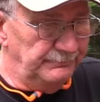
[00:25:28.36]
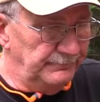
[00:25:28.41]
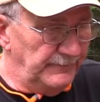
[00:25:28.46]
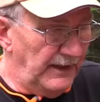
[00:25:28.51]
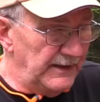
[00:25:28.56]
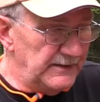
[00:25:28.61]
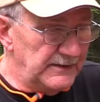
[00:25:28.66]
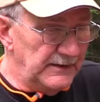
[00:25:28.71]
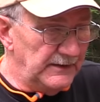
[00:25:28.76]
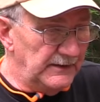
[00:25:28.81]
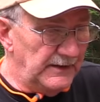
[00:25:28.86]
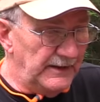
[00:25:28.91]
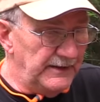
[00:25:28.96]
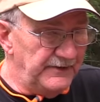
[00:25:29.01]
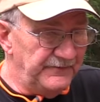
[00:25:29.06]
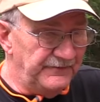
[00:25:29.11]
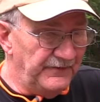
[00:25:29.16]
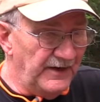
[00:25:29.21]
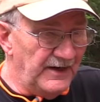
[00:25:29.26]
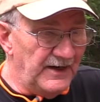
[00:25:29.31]
eighteen
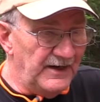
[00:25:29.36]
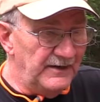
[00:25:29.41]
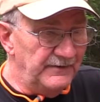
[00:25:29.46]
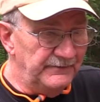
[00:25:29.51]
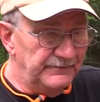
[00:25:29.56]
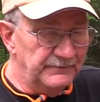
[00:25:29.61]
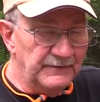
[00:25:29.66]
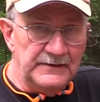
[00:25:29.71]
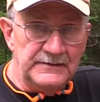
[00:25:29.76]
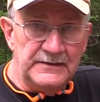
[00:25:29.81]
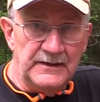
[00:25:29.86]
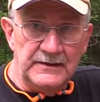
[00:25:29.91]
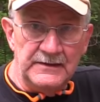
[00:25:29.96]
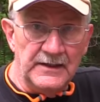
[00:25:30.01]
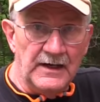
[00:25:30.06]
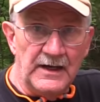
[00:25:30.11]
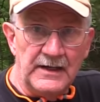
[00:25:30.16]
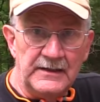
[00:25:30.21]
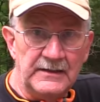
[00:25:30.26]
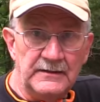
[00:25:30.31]
eighty-five, eighteen
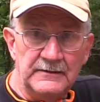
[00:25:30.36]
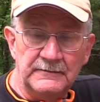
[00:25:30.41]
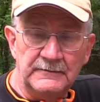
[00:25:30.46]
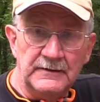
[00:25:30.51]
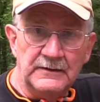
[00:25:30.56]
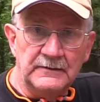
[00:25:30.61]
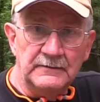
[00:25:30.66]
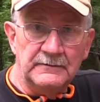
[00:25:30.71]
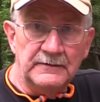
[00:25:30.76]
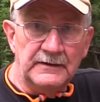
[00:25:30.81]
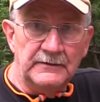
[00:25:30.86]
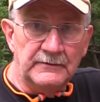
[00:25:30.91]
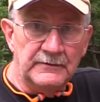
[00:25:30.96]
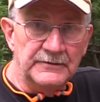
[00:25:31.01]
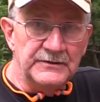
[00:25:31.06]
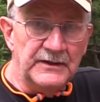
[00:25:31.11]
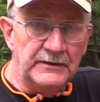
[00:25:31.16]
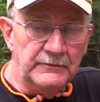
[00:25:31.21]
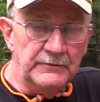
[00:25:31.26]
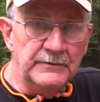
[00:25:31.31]
ninety. You know, there
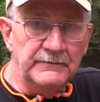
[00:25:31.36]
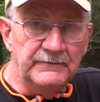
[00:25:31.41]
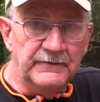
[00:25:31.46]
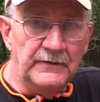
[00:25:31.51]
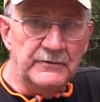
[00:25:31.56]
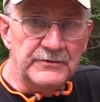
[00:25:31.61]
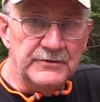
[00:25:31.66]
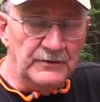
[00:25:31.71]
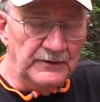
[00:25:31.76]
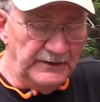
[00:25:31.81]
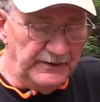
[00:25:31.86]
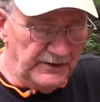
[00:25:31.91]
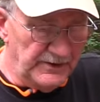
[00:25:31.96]
because they were virtually